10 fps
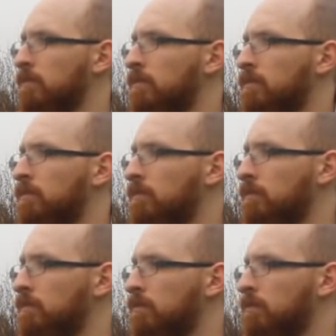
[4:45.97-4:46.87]

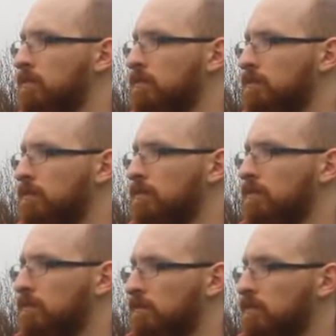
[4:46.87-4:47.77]

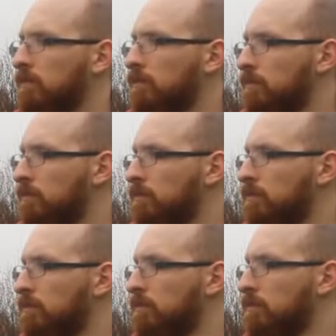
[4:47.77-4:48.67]

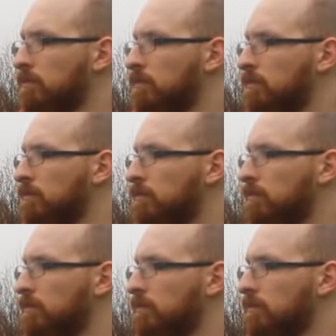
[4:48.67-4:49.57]

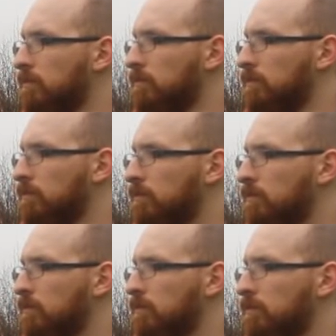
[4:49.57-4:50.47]

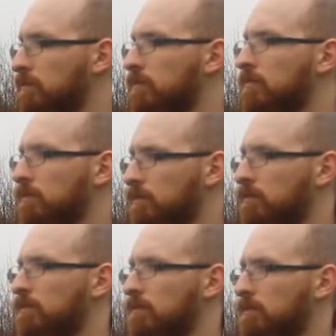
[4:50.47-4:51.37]

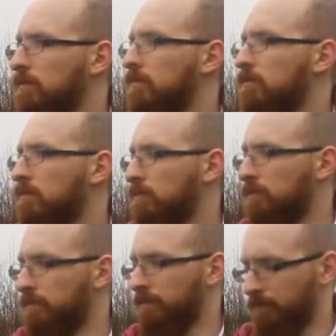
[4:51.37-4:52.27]

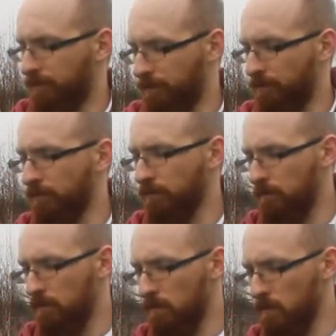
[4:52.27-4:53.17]

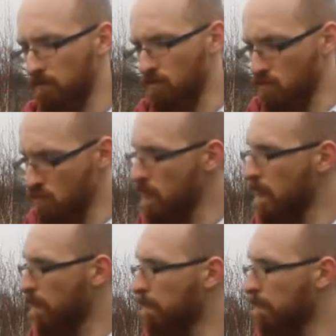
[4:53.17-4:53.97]
This person isn't speaking.